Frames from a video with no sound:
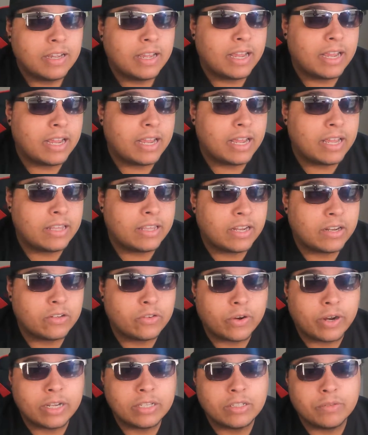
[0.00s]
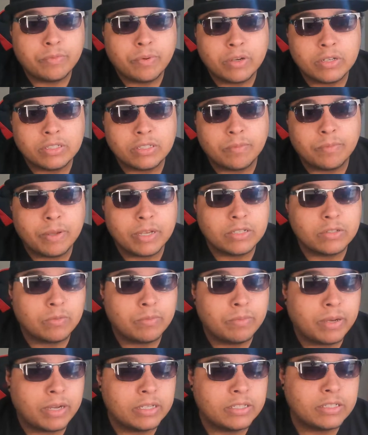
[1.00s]
And they're trying to push the
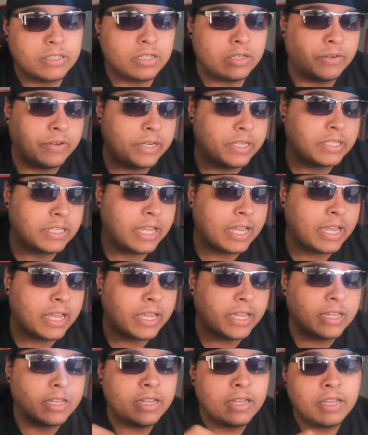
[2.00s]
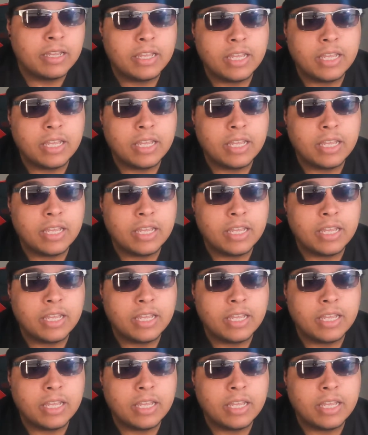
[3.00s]
Pixel Buds Series A,